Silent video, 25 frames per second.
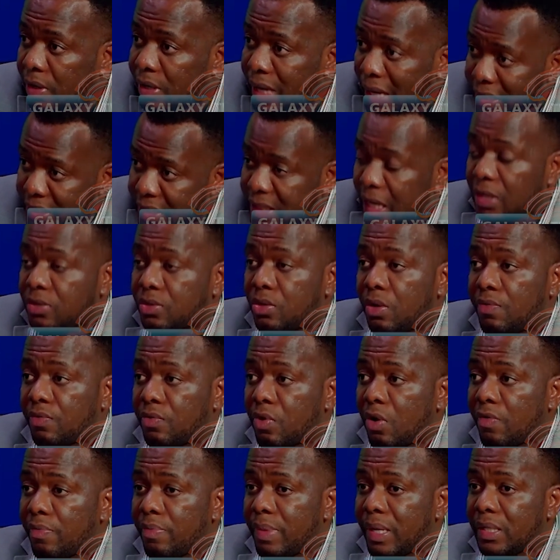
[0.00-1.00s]
other tiers of
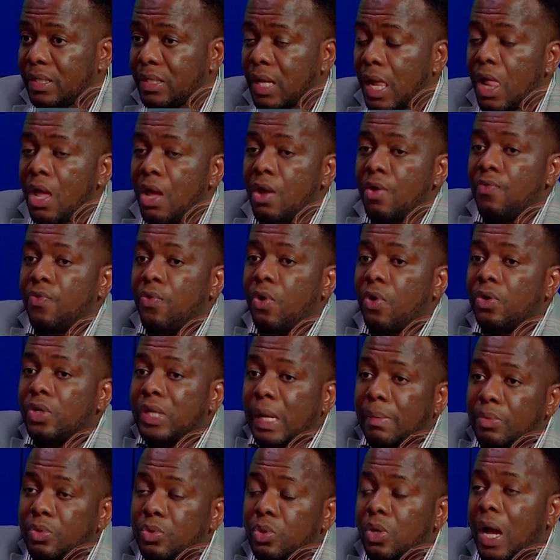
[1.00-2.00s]
government, for
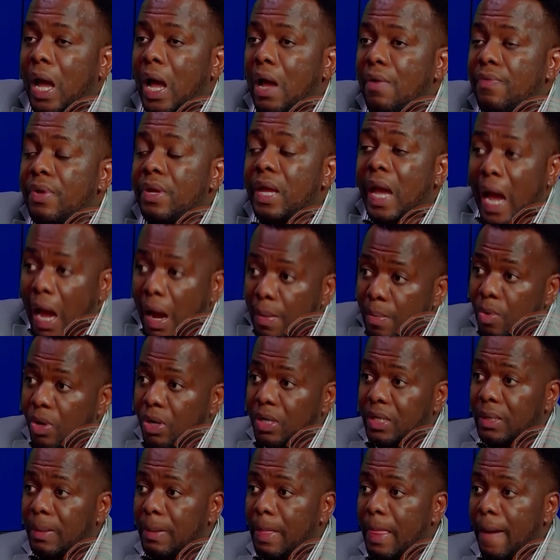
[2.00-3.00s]
them to have a
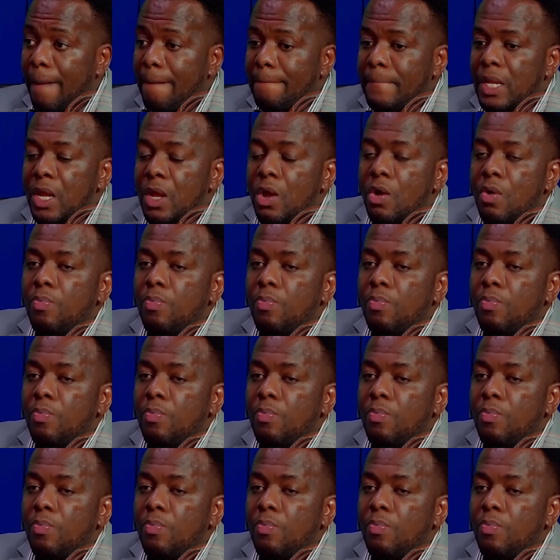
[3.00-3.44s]
harmony.